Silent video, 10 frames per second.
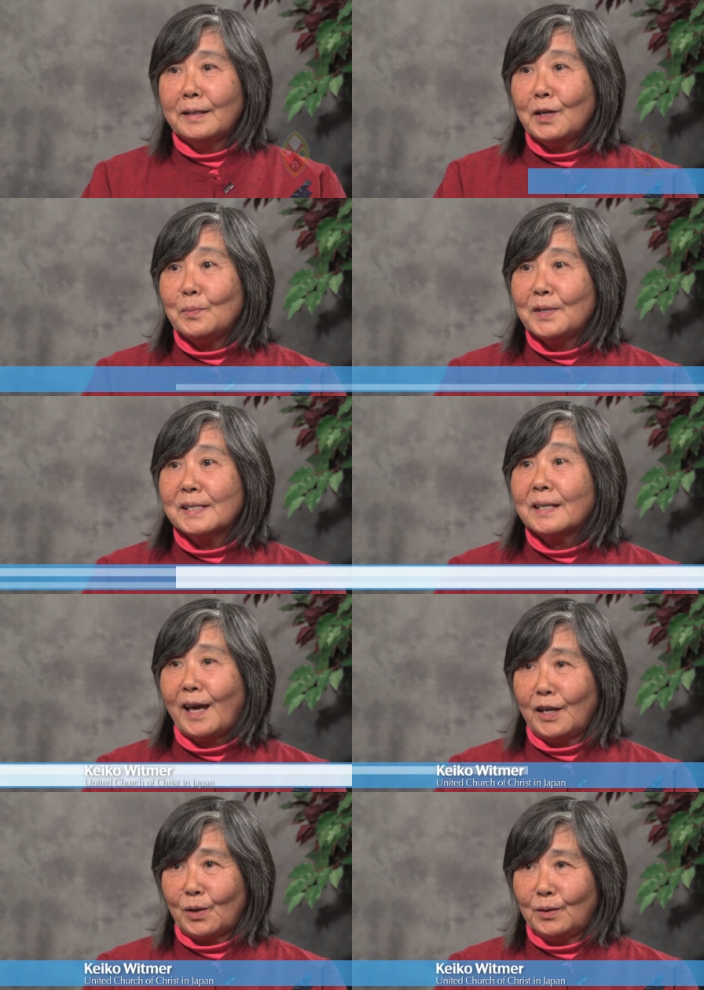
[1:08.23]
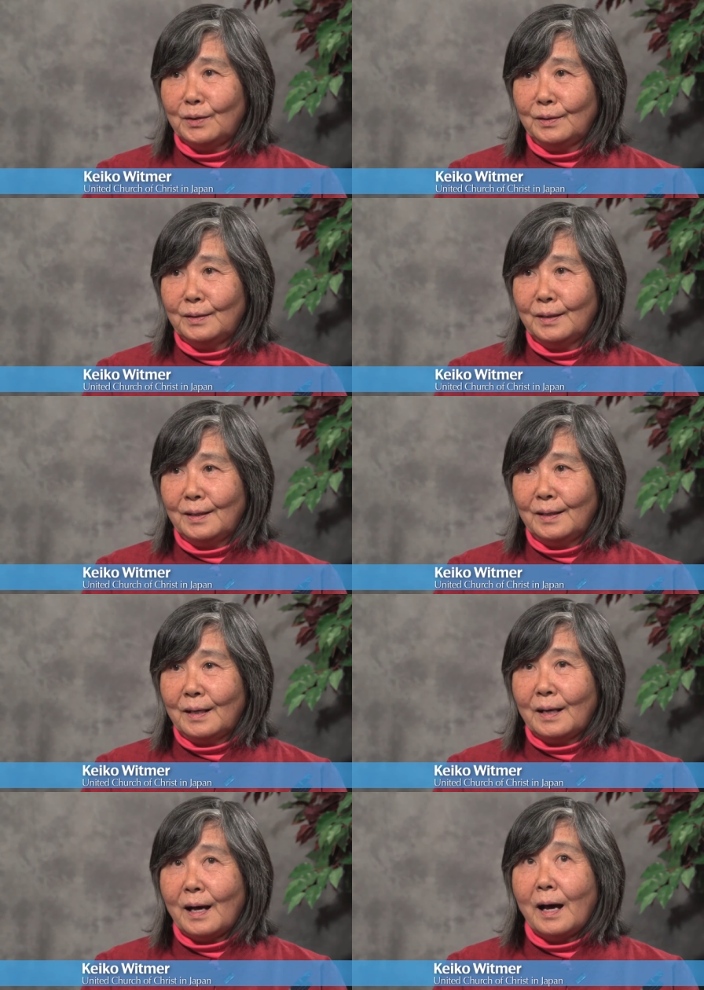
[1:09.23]
name is Keiko.
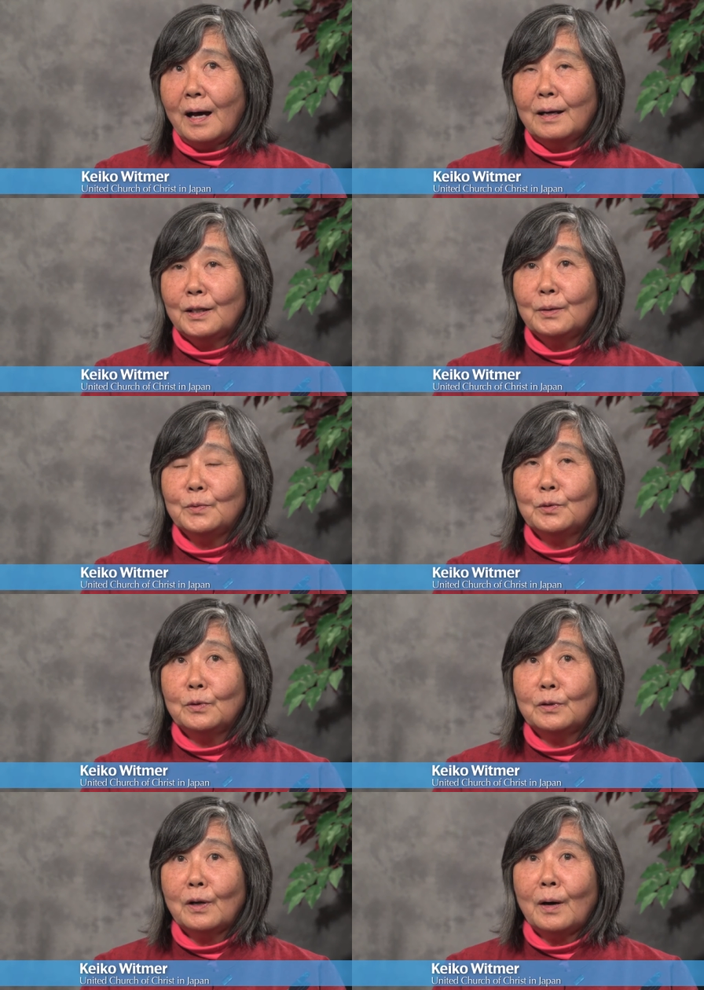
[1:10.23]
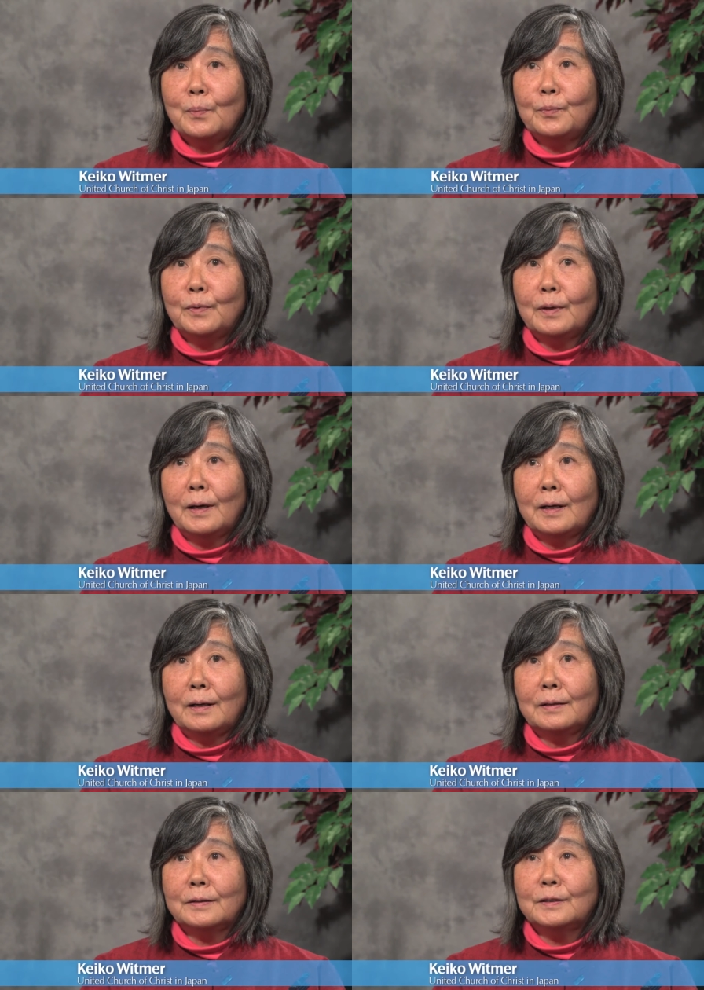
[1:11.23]
I grew up
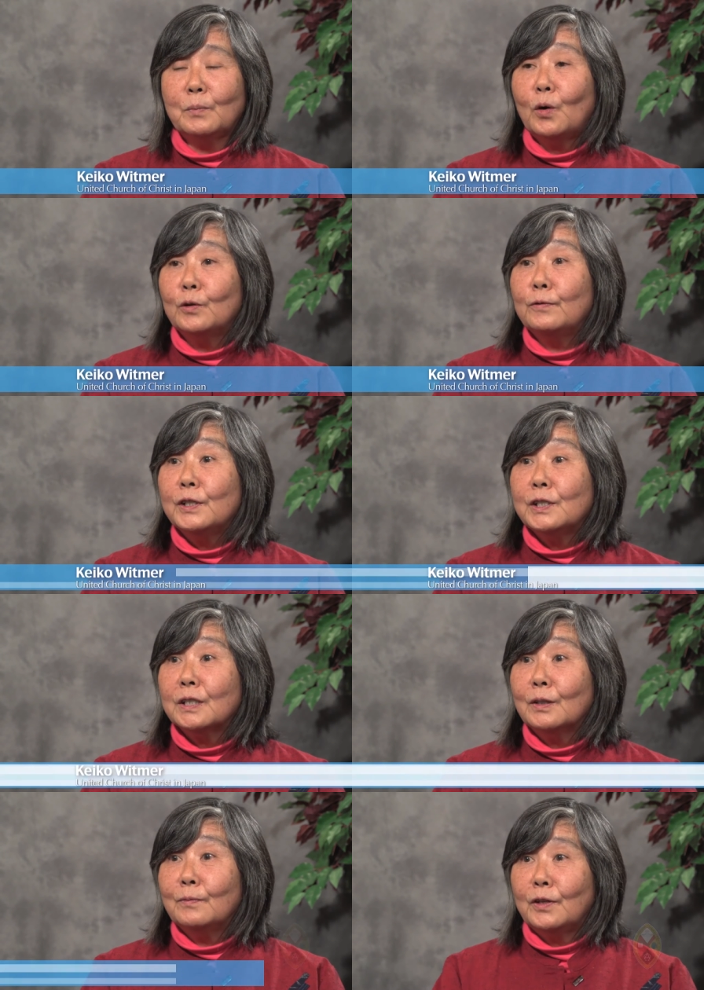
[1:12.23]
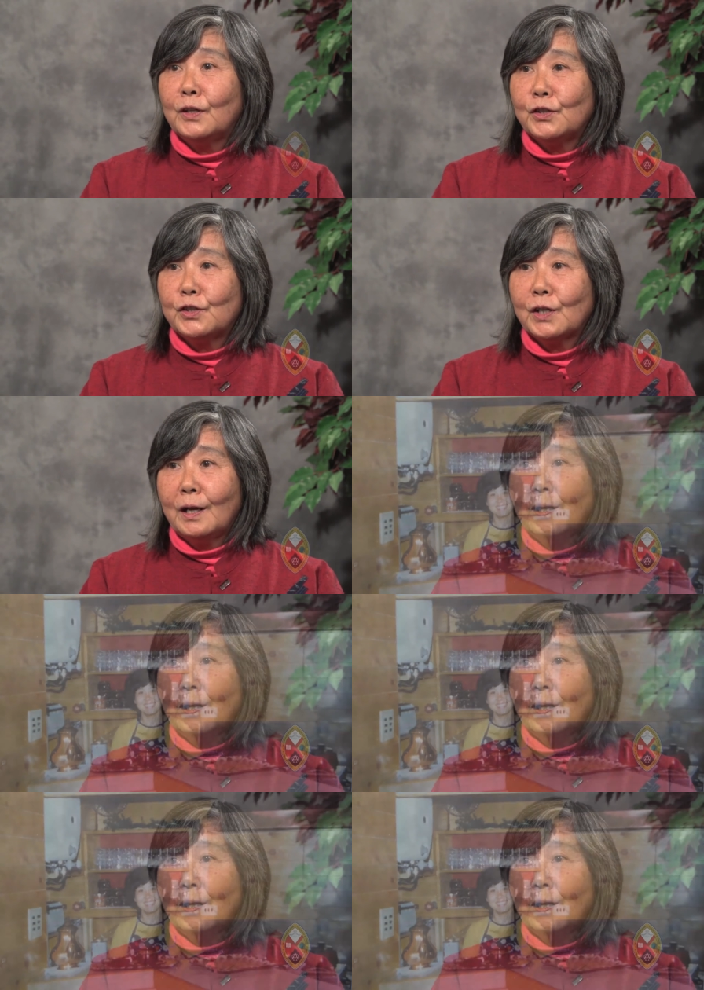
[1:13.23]
uh, small fishing village